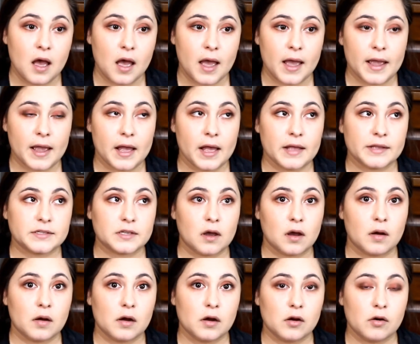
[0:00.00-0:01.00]
and
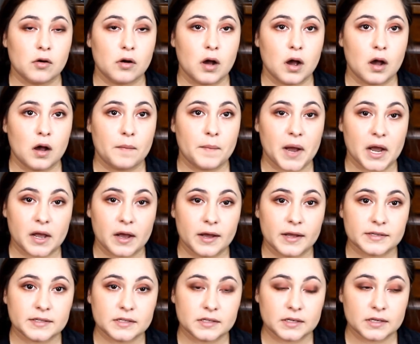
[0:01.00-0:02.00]
so my
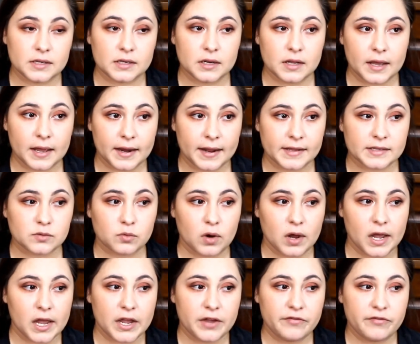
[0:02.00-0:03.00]
cousin and his
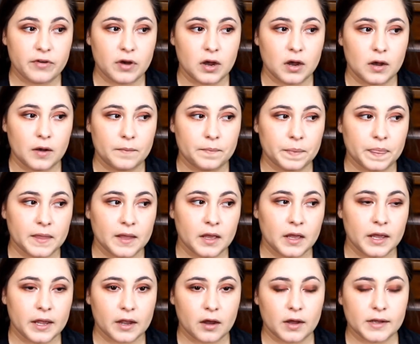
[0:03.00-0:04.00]
wife,
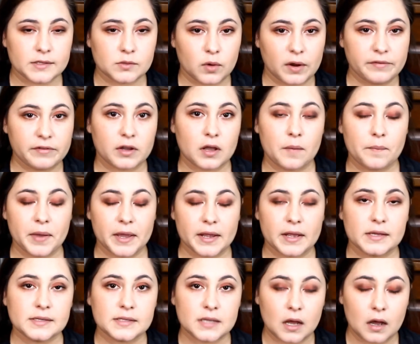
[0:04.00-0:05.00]
he got his wife to come pick
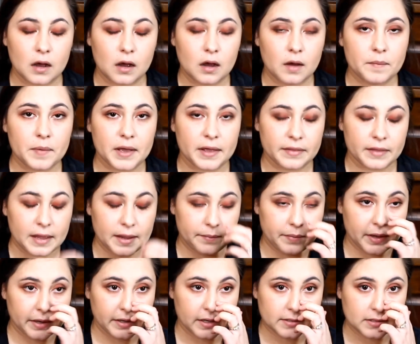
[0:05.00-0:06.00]
us up, and they
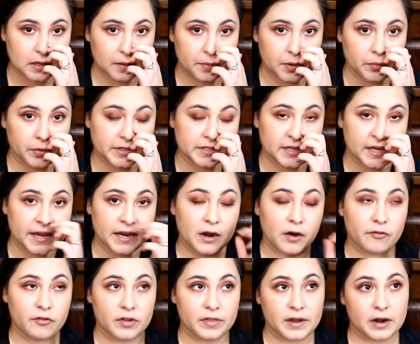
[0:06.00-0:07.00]
picked us up, and we stayed
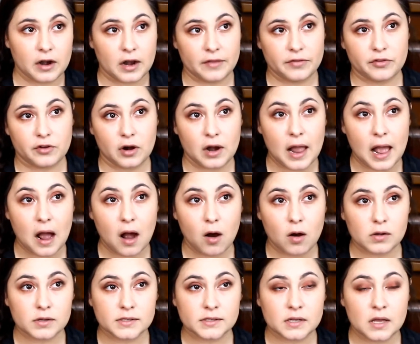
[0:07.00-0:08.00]
over there at their
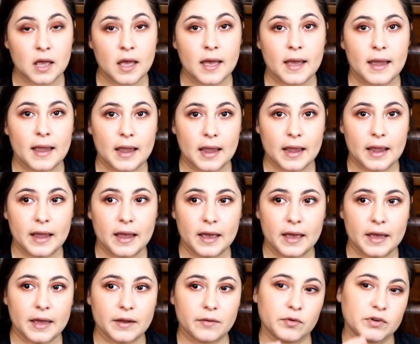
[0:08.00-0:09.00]
house,
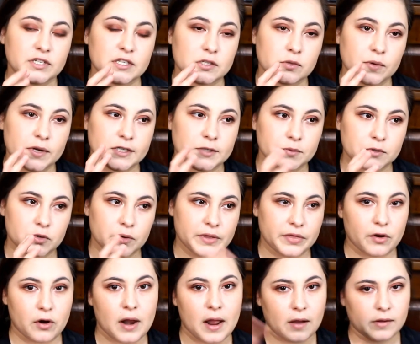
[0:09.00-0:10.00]
and we just switched between
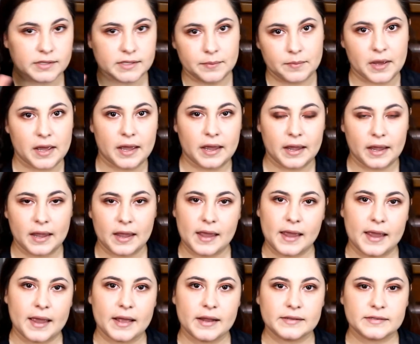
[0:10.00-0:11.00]
their house and my
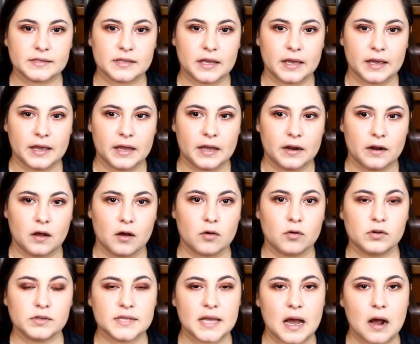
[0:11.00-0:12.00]
aunt and
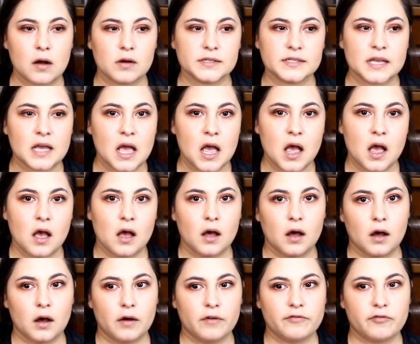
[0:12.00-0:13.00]
uncle's house
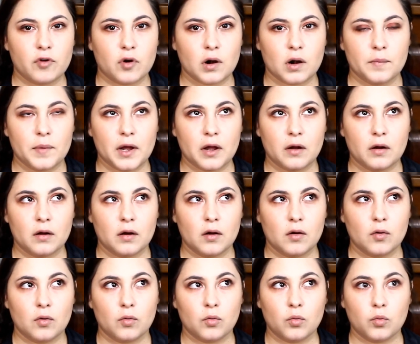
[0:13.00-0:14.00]
for about a
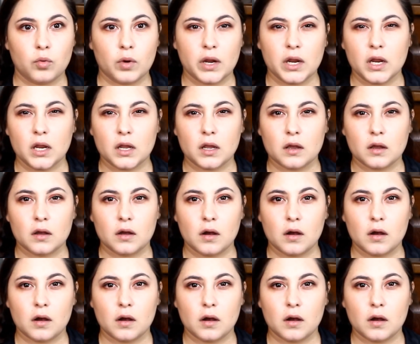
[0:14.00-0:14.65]
week,